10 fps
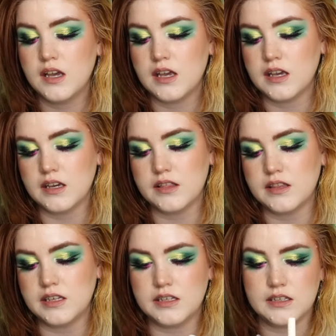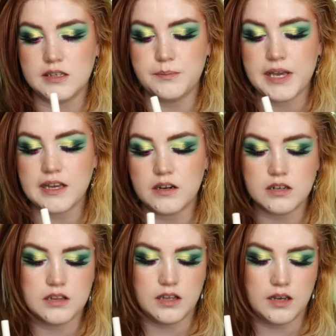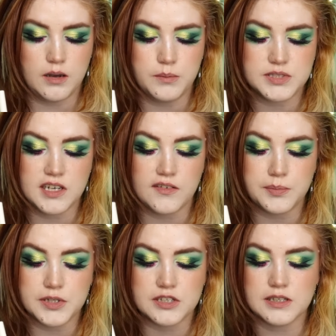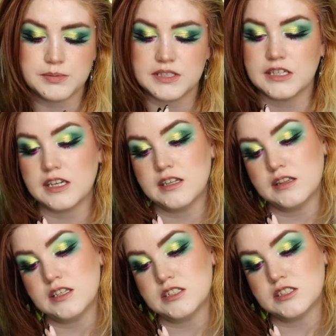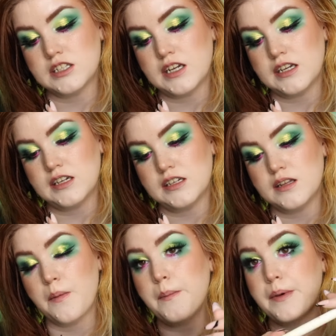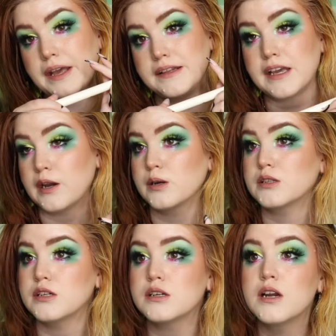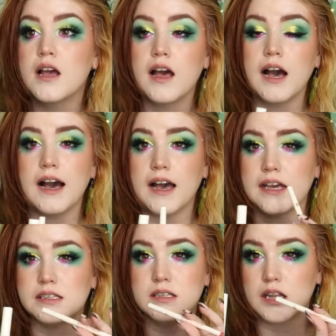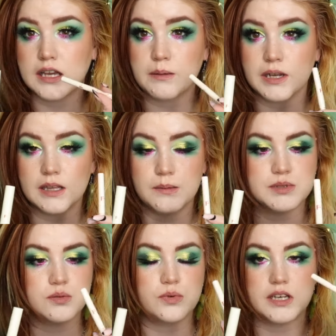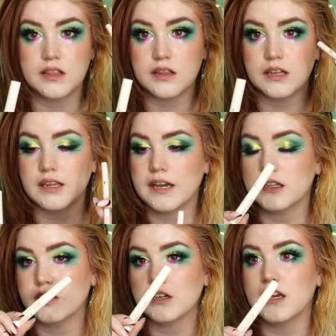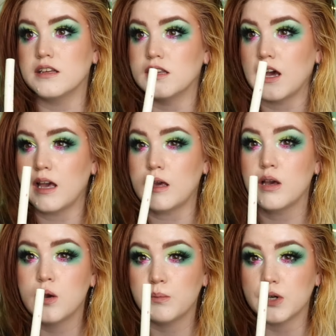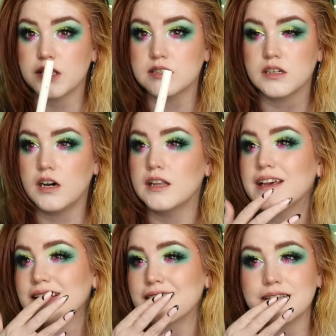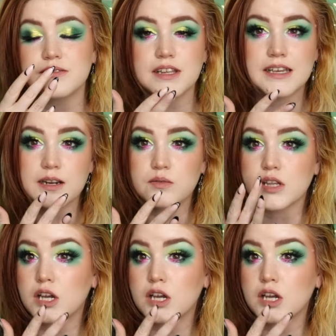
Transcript: and the Makeout Club Soft Blur lipstick in the shade Main Character. I line my lips with the liner and then I put this on, and I didn't really care for the